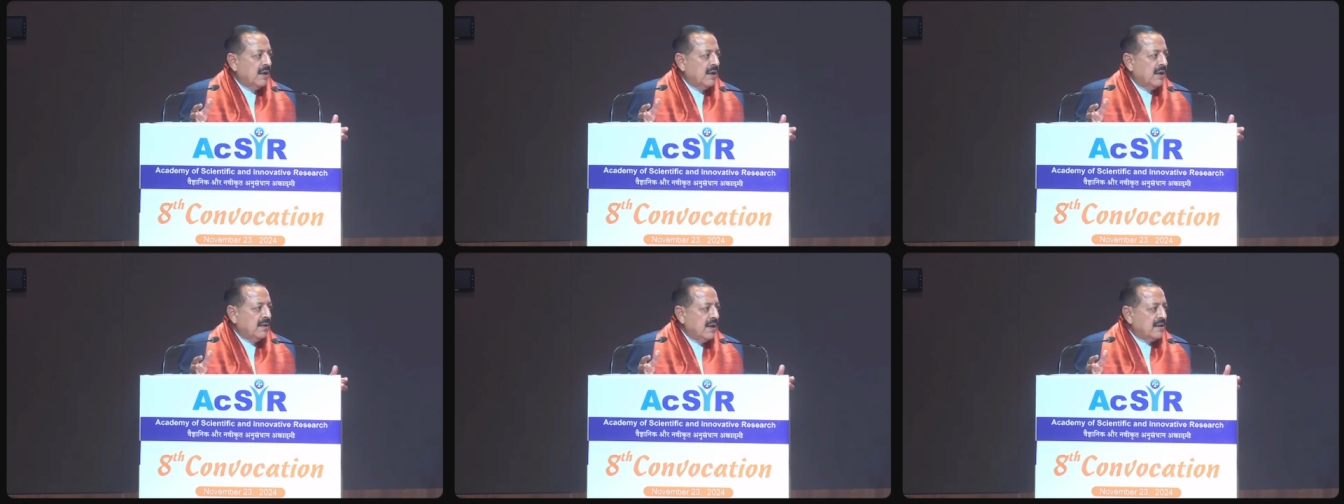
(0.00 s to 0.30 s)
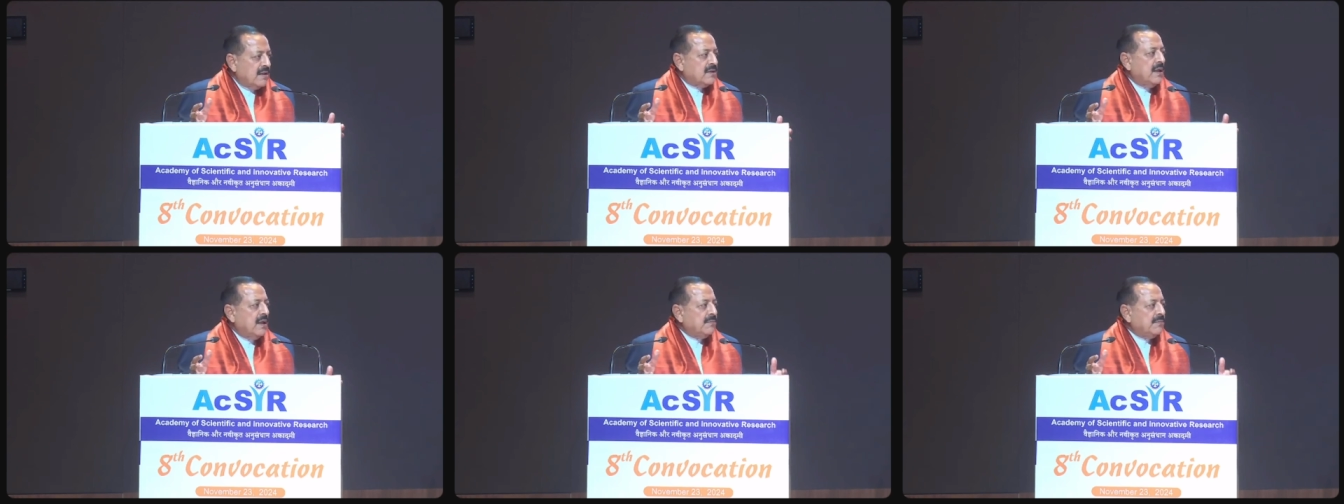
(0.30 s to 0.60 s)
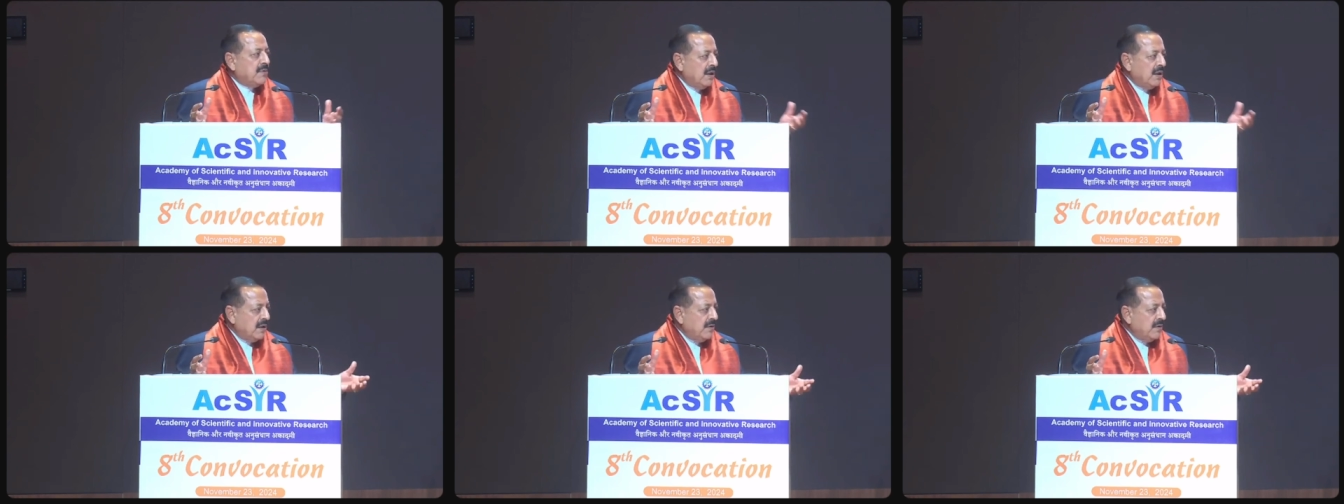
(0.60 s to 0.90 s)
And that's
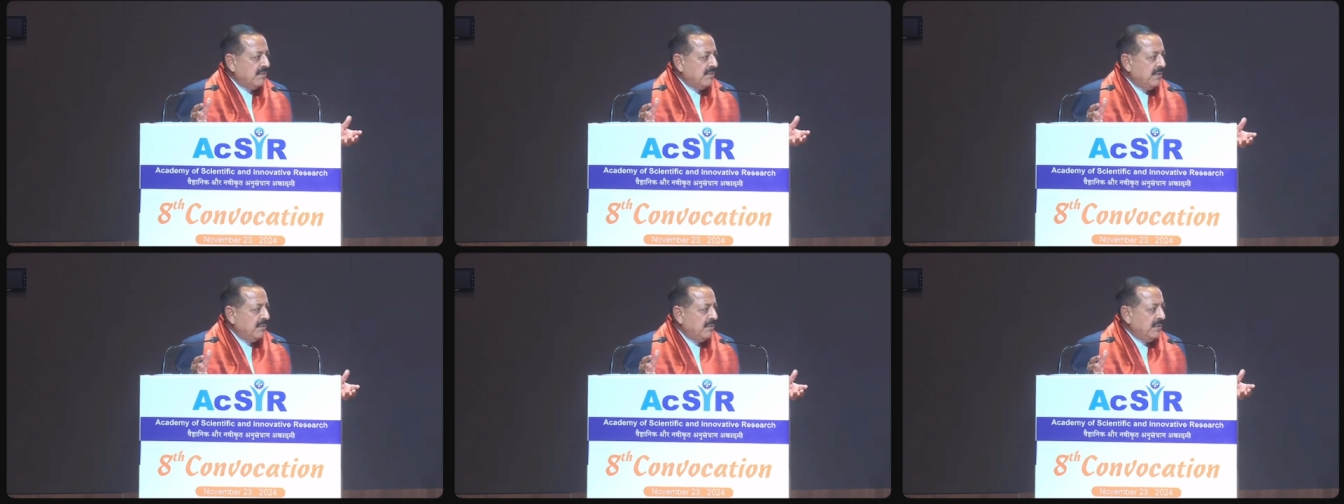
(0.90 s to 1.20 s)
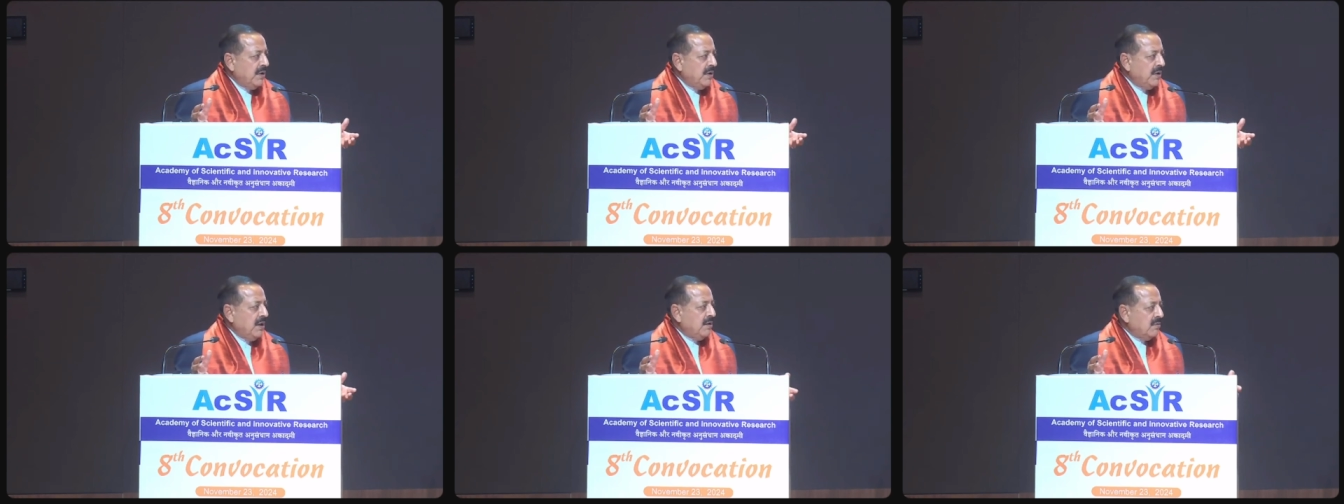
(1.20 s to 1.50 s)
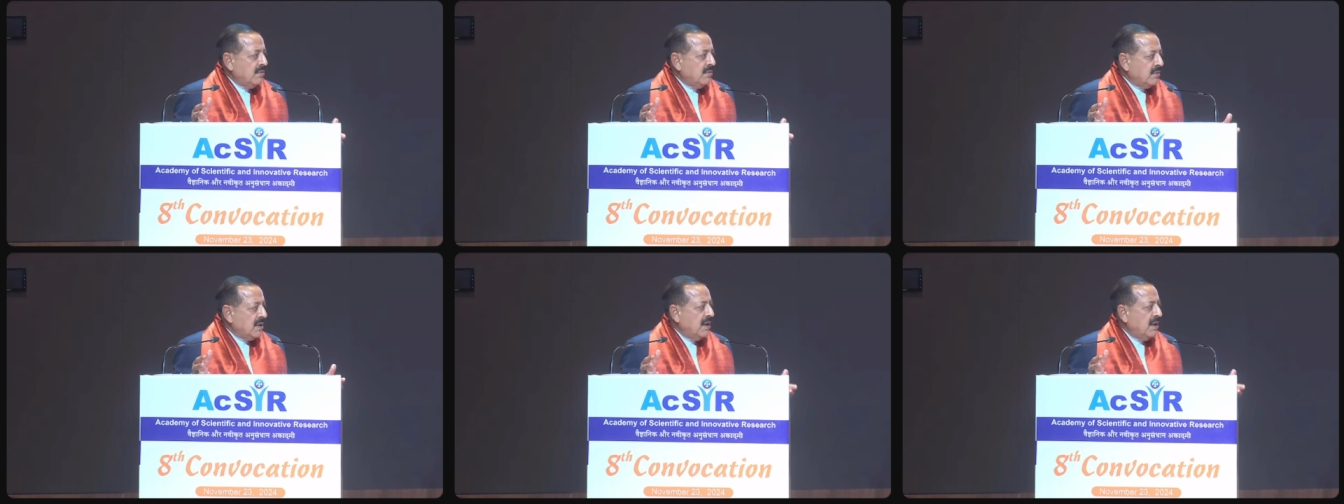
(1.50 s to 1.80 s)
something that we need
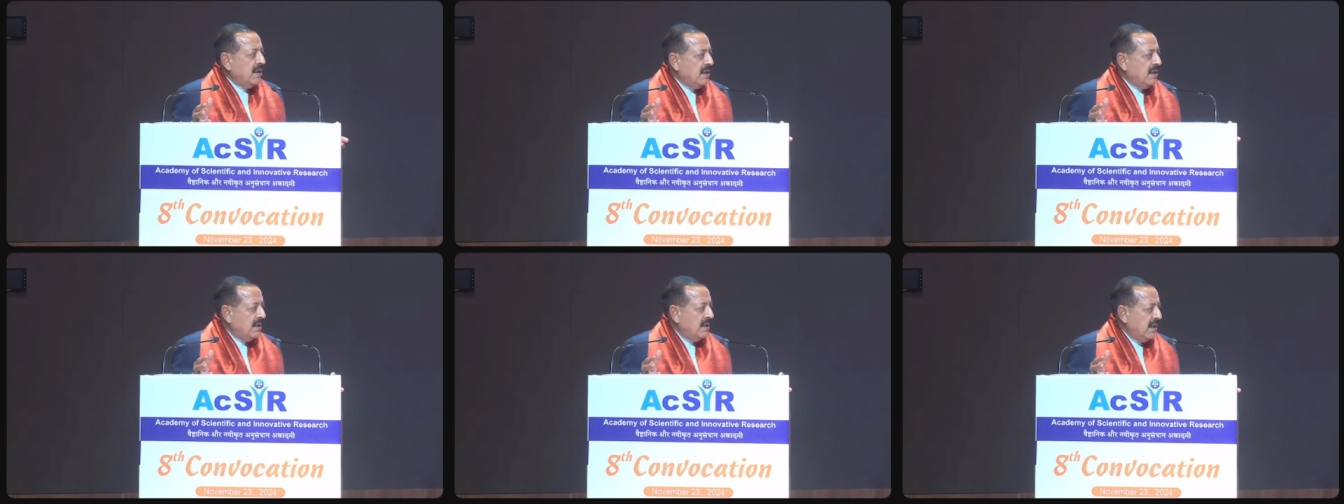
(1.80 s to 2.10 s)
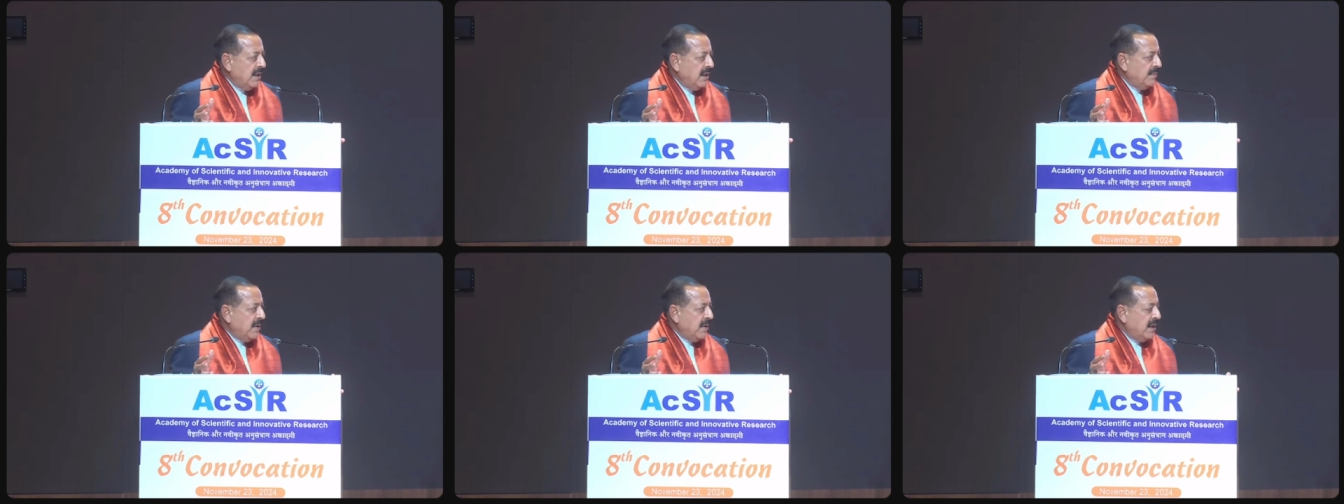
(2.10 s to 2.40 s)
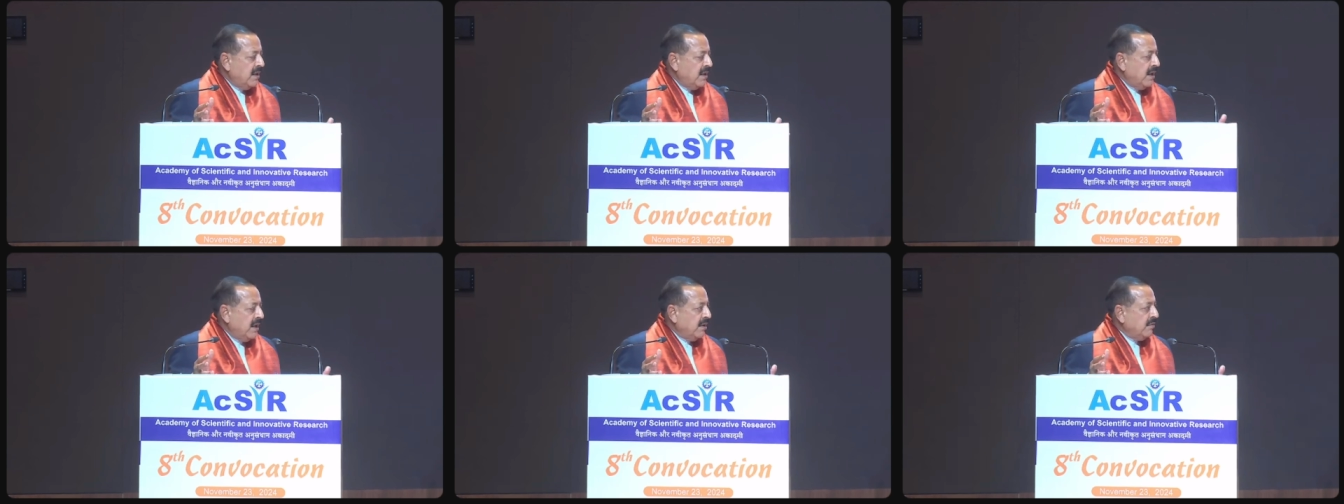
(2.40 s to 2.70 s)
to tell in
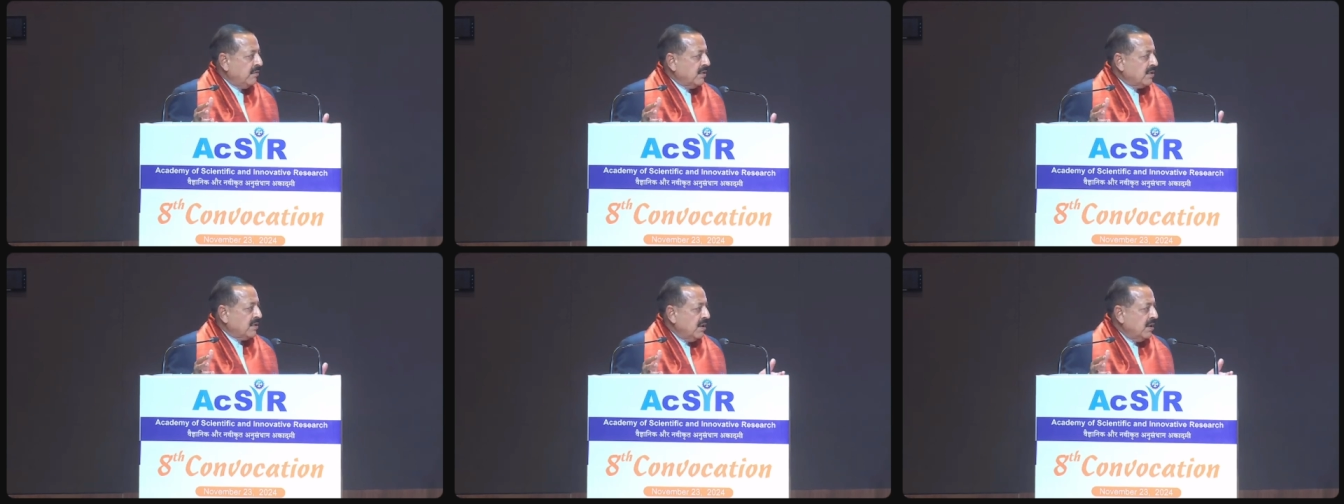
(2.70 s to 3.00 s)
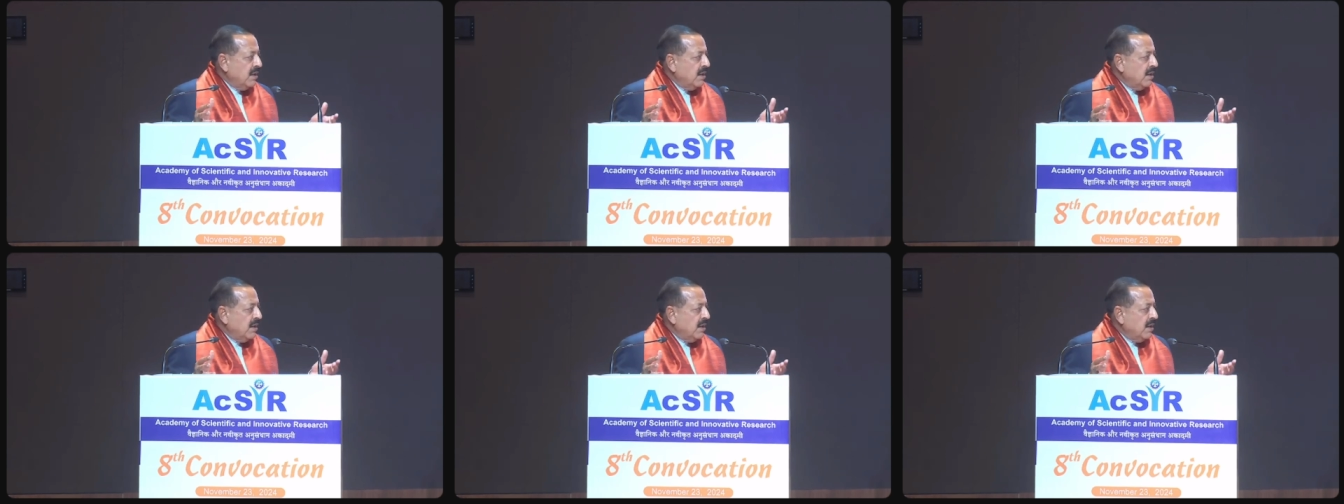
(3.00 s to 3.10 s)
layman language